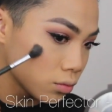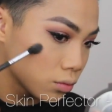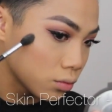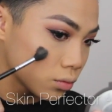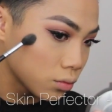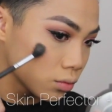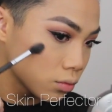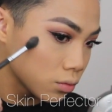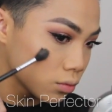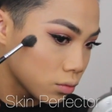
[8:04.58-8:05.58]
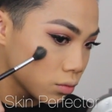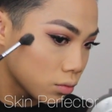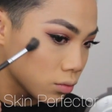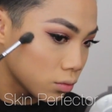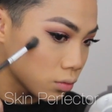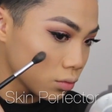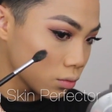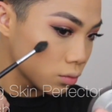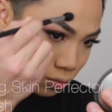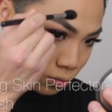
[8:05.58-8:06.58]
my favorite highlighter of
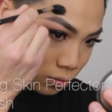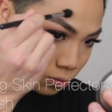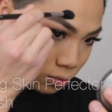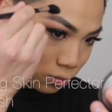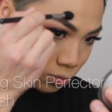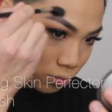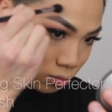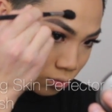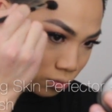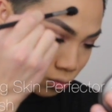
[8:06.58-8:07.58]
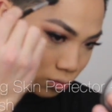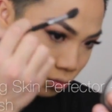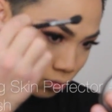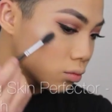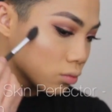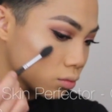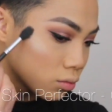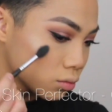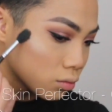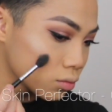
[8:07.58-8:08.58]
life. It just looks like skin. Honestly, this highlight
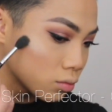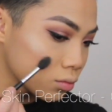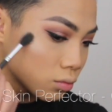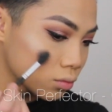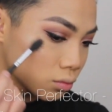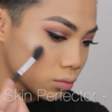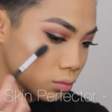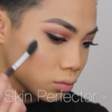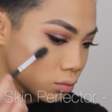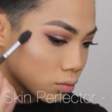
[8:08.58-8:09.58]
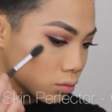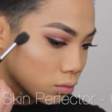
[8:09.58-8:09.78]
just looks so natural, but